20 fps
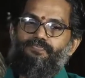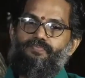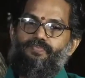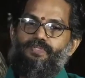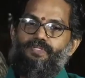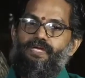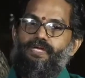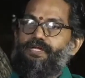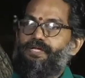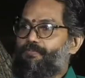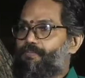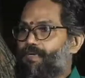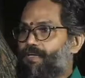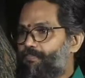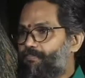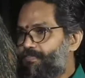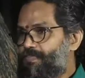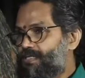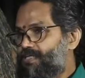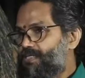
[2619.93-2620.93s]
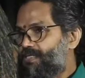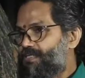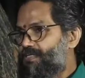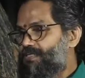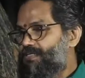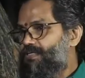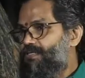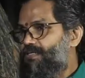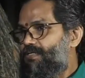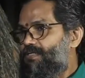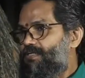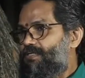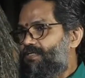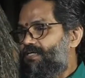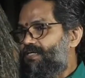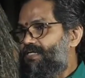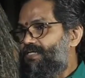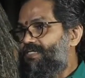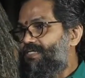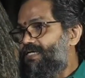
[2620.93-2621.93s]
remembering
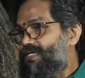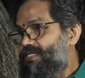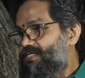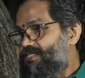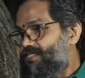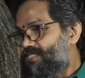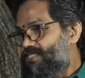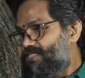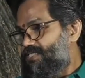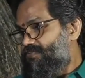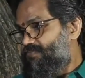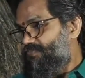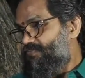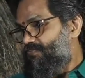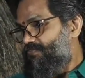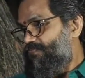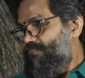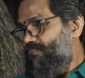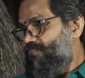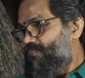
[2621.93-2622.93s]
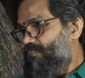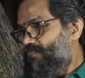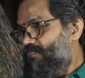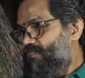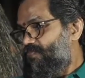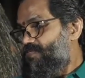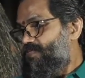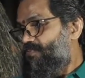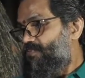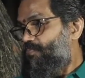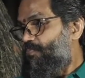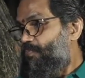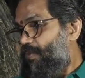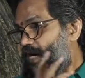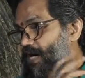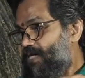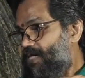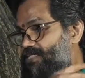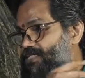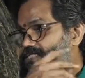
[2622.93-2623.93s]
dates
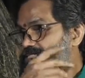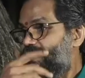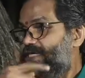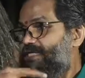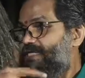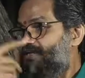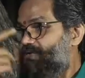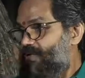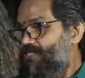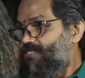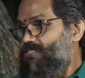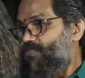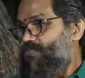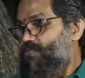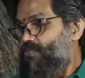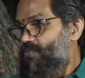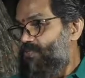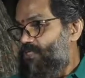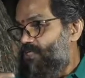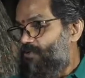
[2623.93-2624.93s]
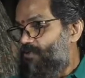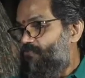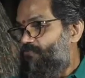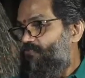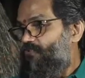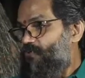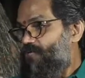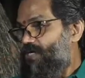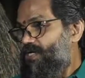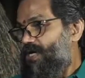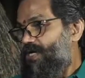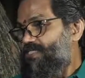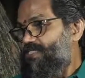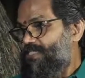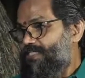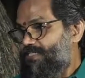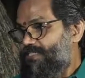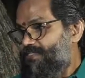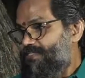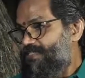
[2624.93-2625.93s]
past and also
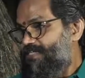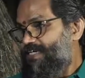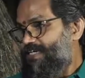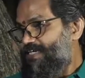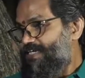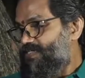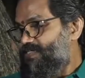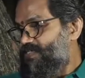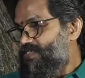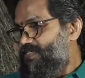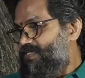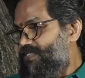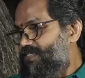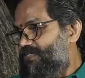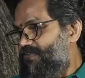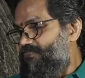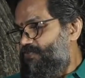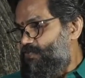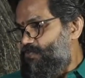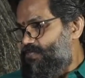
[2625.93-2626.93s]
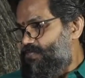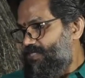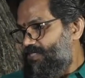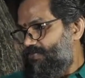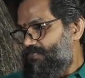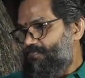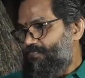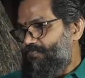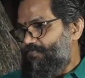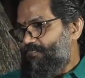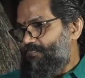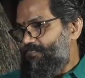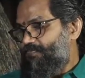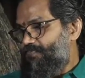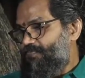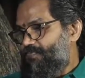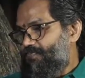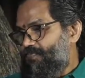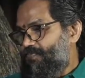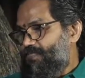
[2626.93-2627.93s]
forecasting the dates in the future,
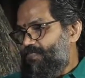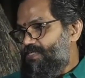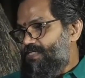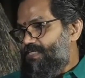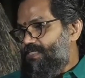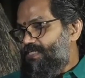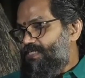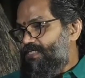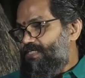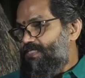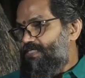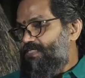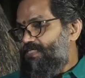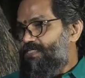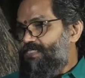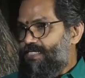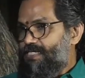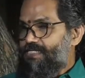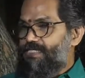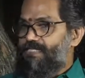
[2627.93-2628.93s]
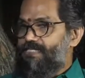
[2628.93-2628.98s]
then